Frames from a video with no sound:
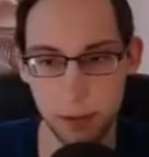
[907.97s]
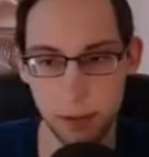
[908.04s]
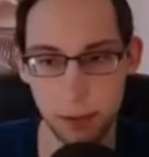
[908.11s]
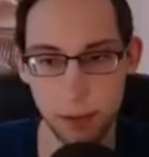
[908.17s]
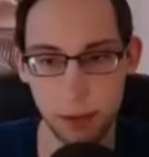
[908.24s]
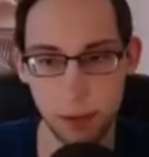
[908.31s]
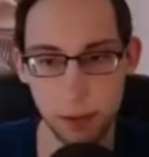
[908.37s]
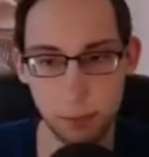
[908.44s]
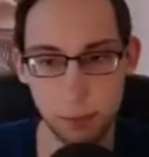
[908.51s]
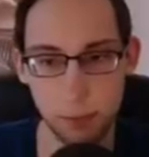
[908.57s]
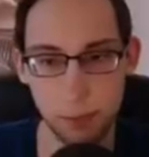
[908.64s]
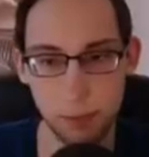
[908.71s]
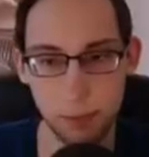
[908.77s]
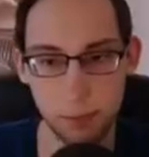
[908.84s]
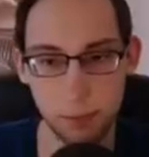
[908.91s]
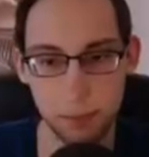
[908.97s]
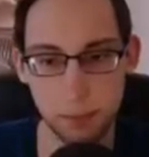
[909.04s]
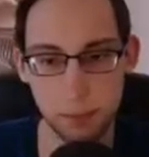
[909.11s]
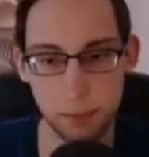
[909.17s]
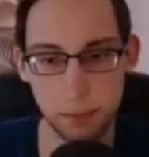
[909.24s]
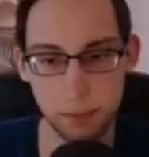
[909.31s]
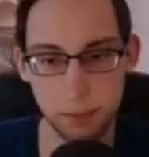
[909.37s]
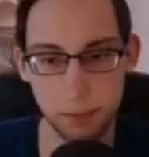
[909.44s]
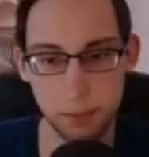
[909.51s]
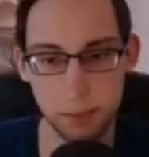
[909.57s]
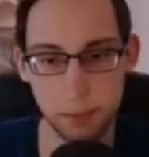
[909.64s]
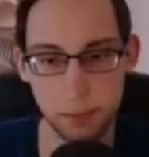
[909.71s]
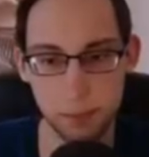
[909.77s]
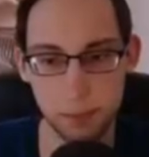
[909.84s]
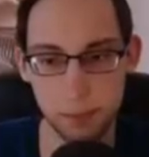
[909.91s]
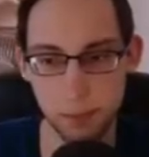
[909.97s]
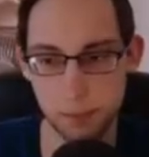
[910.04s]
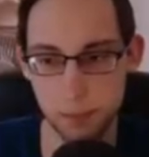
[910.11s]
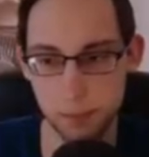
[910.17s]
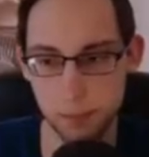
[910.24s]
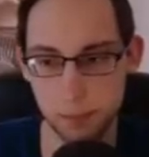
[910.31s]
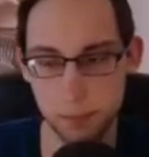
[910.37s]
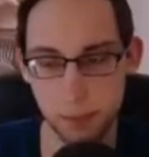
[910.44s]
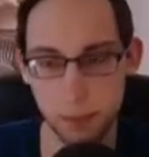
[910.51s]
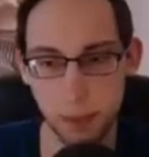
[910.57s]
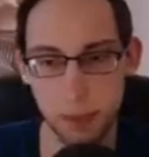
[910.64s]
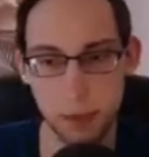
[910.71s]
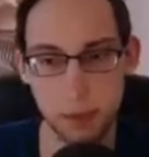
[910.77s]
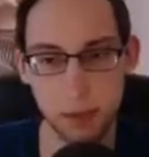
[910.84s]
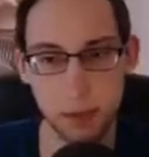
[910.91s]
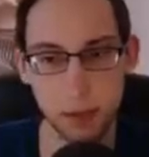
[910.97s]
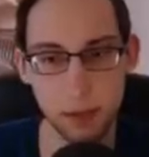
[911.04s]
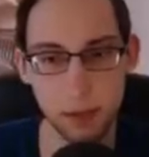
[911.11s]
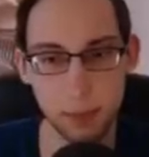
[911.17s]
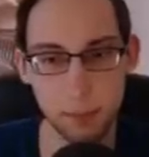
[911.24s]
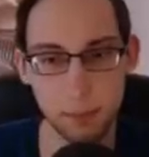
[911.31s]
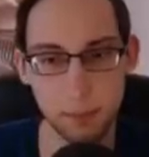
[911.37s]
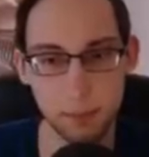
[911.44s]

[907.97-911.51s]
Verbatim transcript: I'm... Hmm. That's kind of dumb.